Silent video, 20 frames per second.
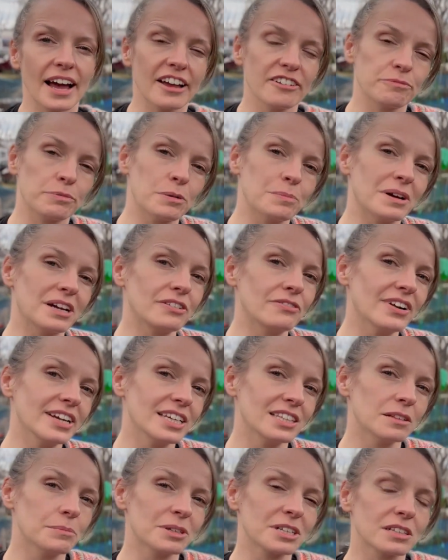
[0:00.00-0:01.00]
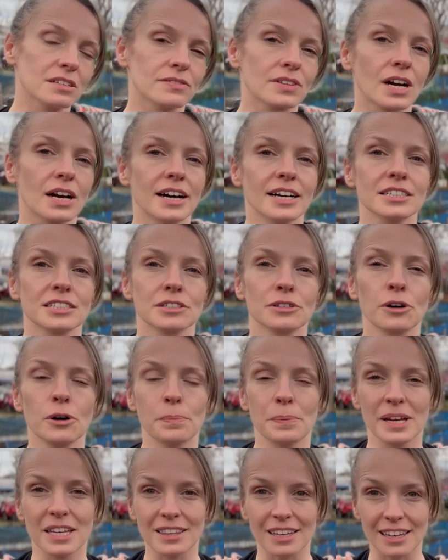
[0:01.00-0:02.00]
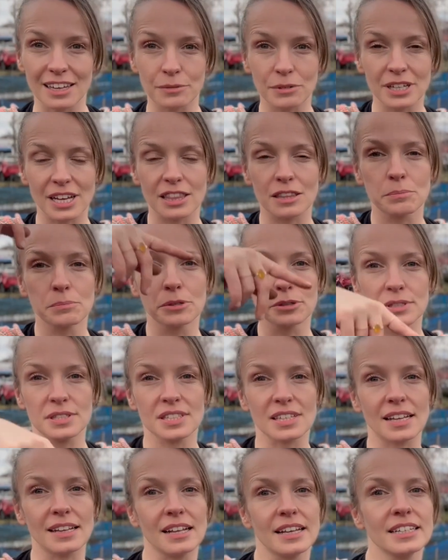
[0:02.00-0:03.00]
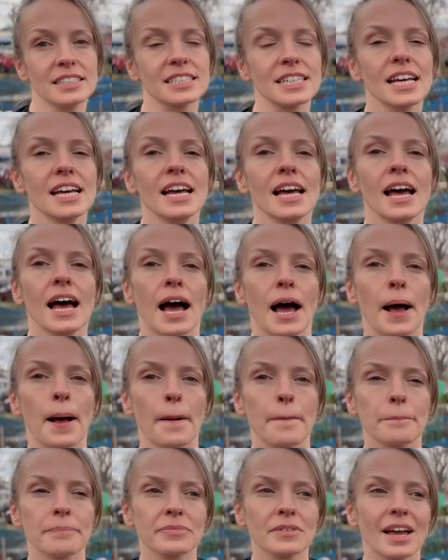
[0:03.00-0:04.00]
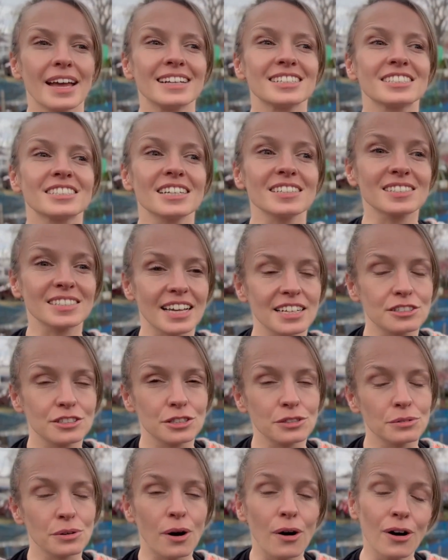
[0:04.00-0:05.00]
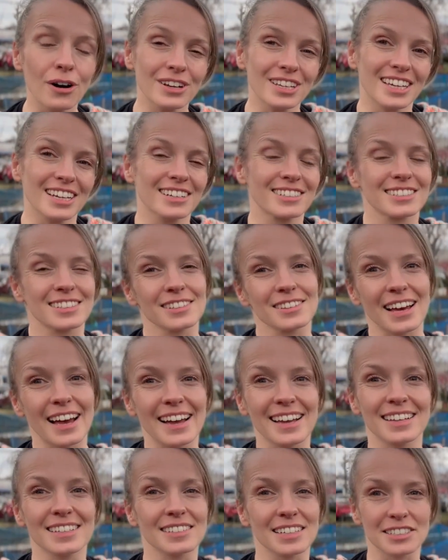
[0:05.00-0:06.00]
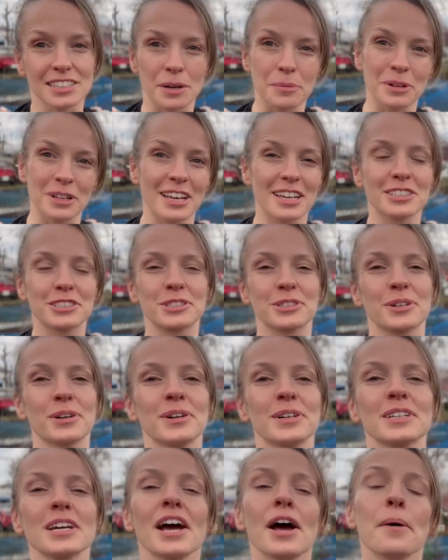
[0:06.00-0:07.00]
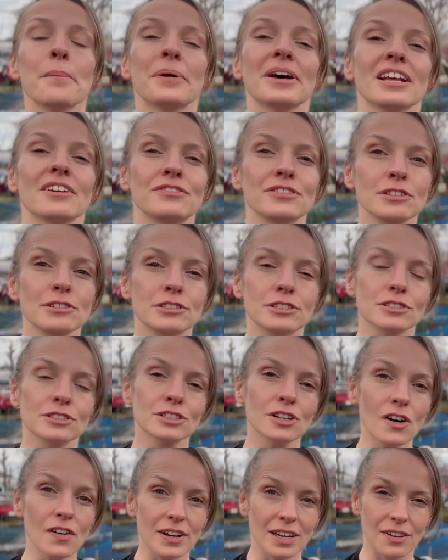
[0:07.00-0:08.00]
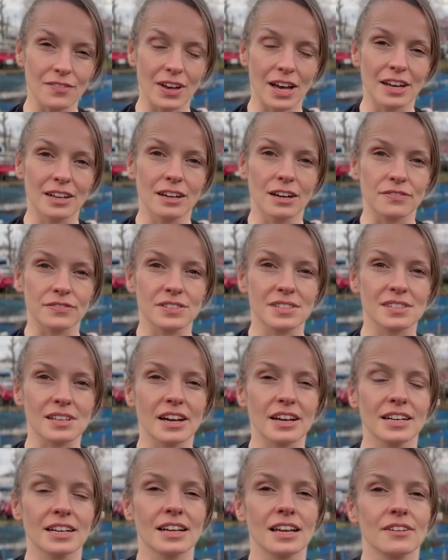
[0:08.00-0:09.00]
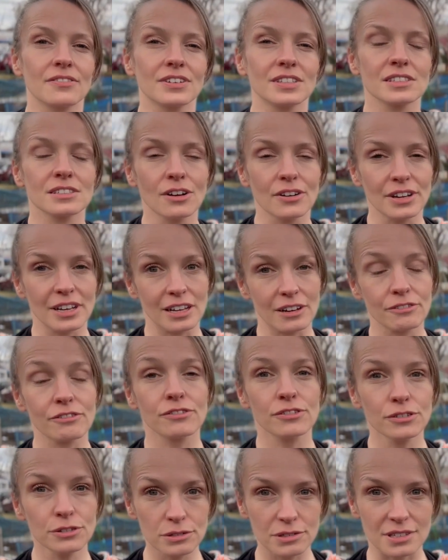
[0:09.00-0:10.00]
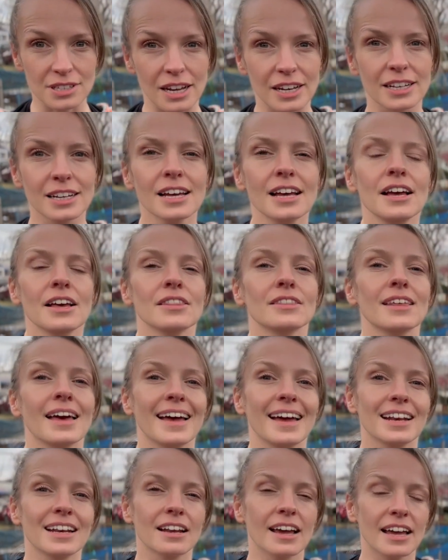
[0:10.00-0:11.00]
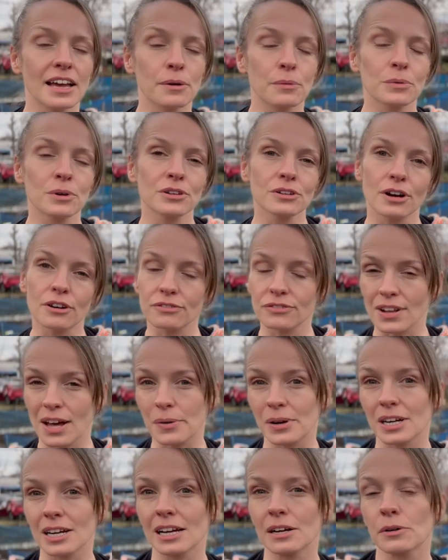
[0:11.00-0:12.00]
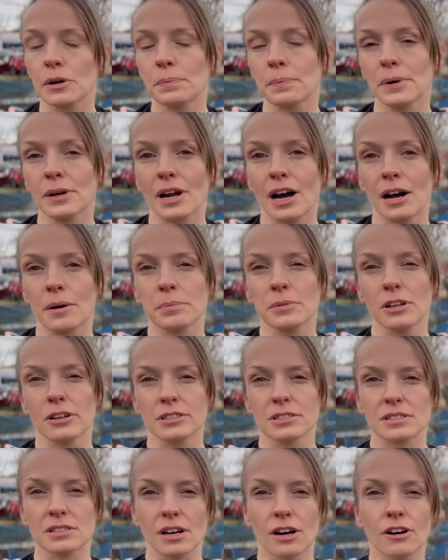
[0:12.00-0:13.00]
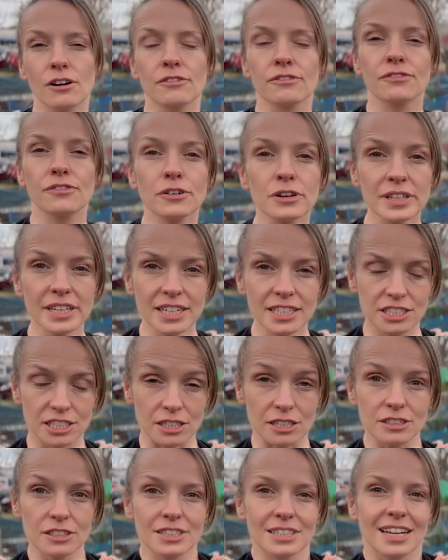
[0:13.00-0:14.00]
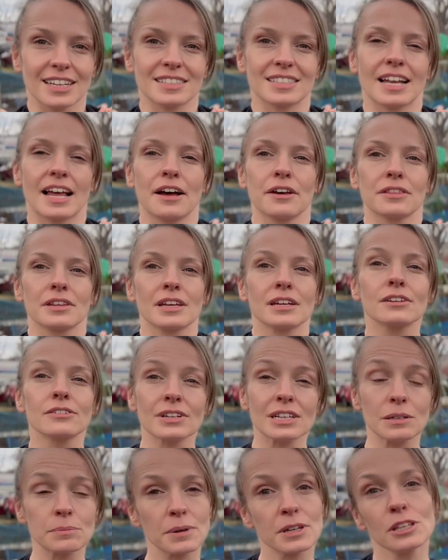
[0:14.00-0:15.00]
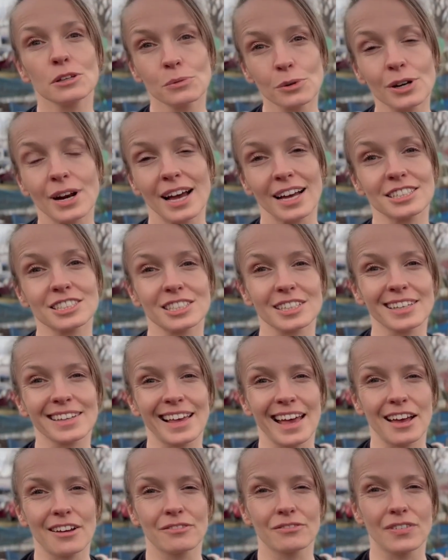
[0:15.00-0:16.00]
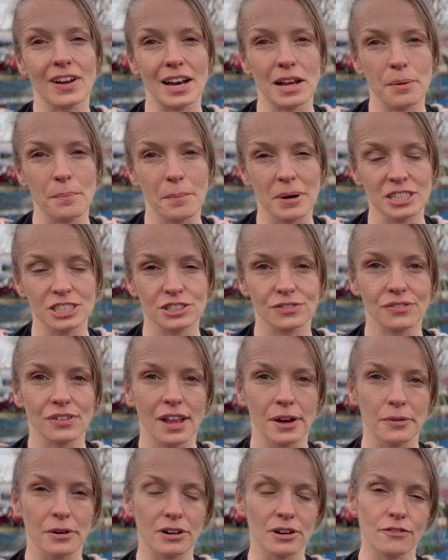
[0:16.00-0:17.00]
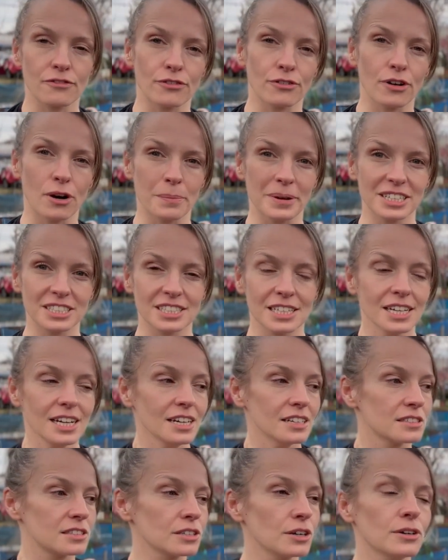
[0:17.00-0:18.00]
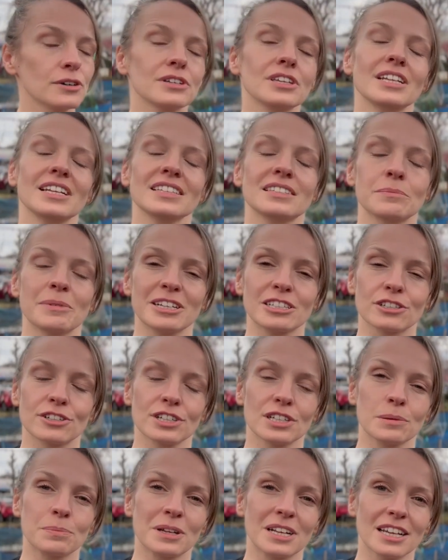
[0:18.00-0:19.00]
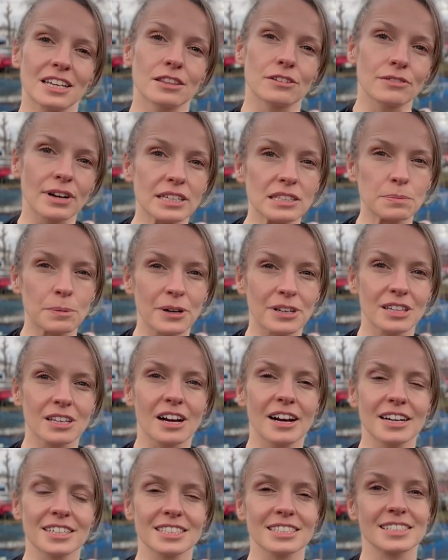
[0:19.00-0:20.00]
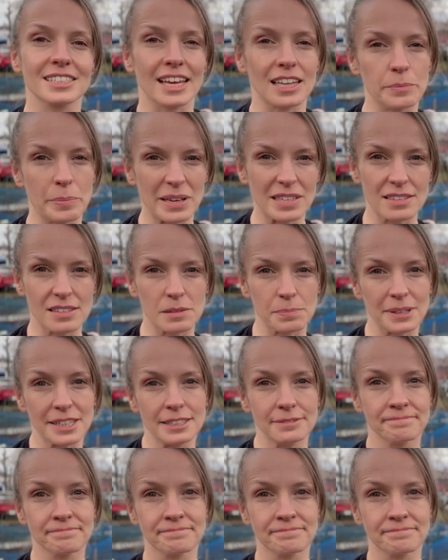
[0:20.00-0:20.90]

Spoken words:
I've put mine right in the middle of the garden, hoping that it will get the most sunlight. It does get too hot here, so that is a double-edged sword, but if you do not give it enough sun, if it's not in full sun, then it will not flower. It will put up lots of foliage, it will look nice and healthy and green, but you won't actually get very much flower from it. So you need to make sure you put it in the right spot in the garden to get the best display.